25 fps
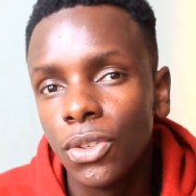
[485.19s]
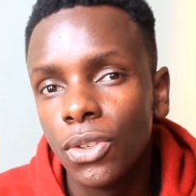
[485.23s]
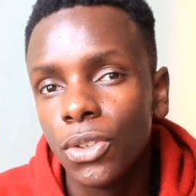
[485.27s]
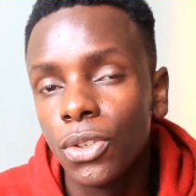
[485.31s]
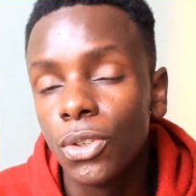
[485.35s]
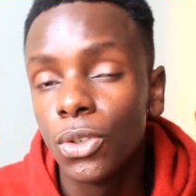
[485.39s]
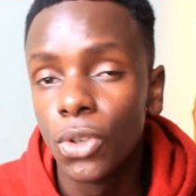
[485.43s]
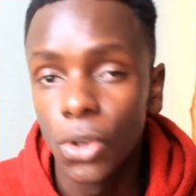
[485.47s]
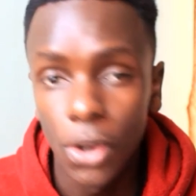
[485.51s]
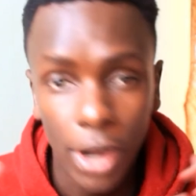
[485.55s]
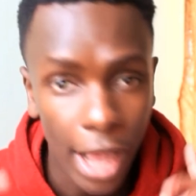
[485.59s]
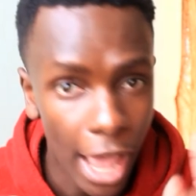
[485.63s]

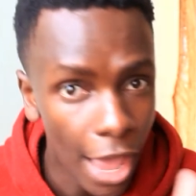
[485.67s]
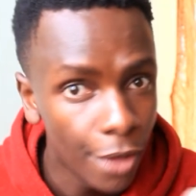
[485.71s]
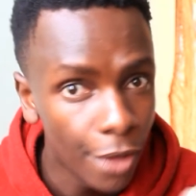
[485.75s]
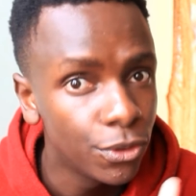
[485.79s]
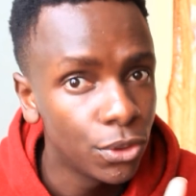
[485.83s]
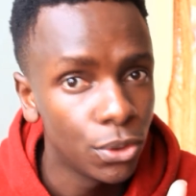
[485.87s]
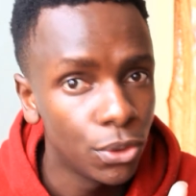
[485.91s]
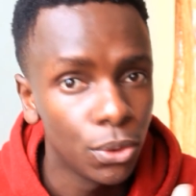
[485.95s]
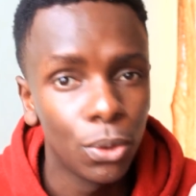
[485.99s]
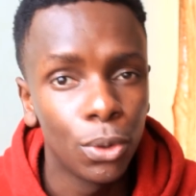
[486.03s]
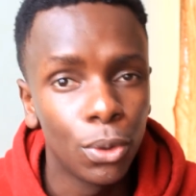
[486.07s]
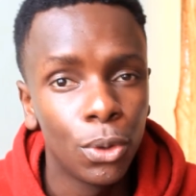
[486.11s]
You don't
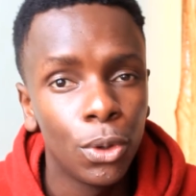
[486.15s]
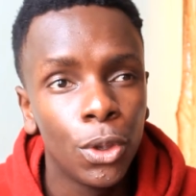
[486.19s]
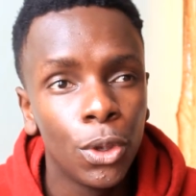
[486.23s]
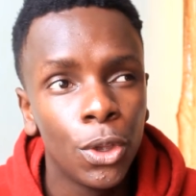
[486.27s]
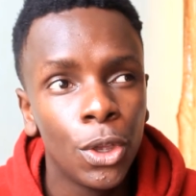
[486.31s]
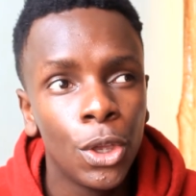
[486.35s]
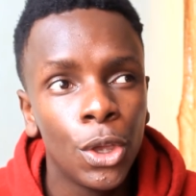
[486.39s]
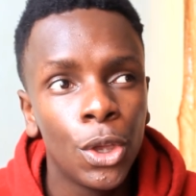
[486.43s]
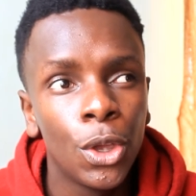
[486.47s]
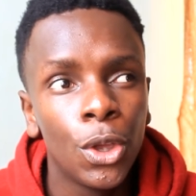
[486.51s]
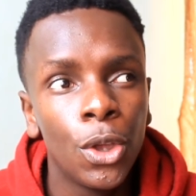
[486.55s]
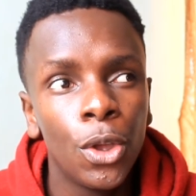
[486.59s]
have to,
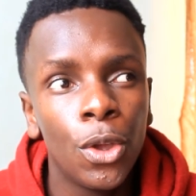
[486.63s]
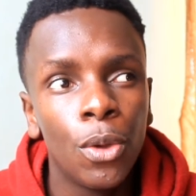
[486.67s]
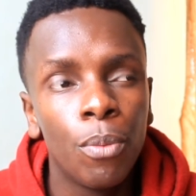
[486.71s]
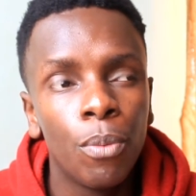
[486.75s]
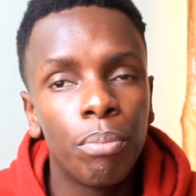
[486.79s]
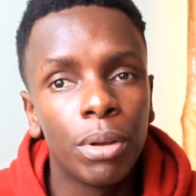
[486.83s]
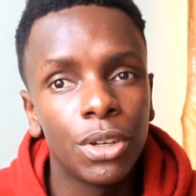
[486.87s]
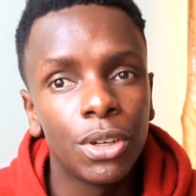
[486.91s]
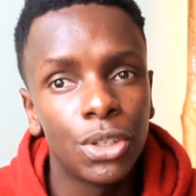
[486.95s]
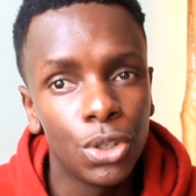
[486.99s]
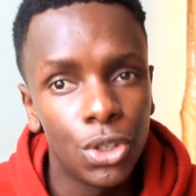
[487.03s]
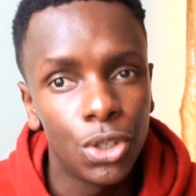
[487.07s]

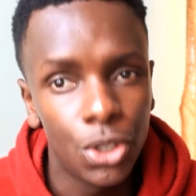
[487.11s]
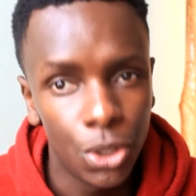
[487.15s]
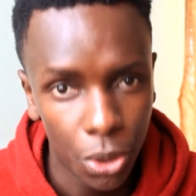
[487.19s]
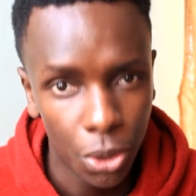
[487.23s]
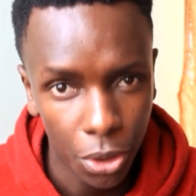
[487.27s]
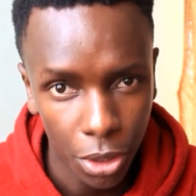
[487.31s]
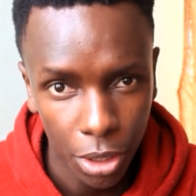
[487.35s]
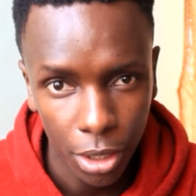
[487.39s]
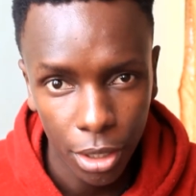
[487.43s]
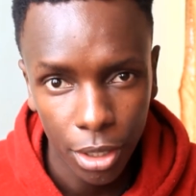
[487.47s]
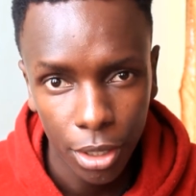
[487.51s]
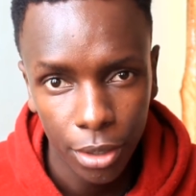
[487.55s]
but you should.